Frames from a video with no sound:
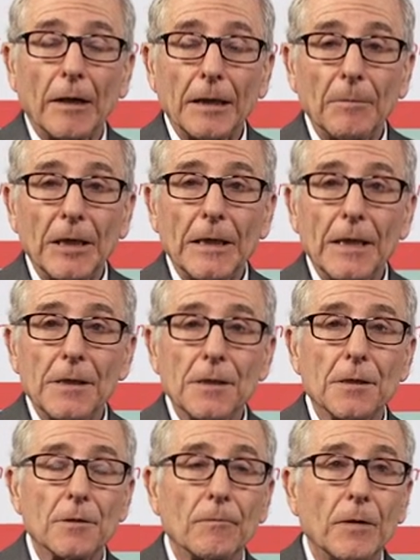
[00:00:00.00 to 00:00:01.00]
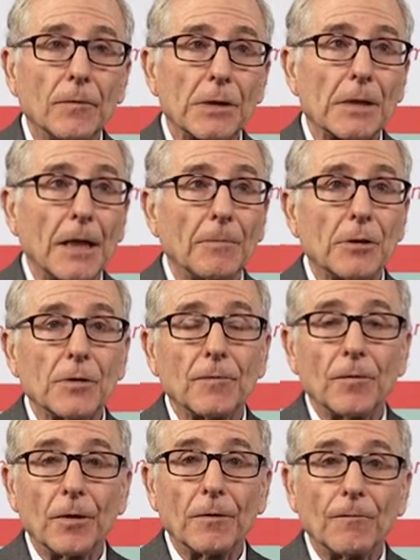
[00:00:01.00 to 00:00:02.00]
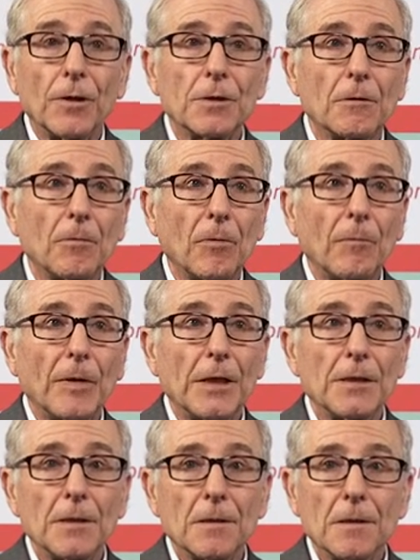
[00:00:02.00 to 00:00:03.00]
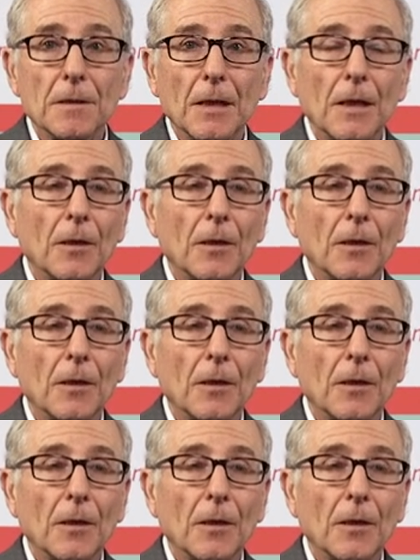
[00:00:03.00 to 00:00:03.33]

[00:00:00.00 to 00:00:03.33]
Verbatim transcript: recommendations we've established for the first group of patients,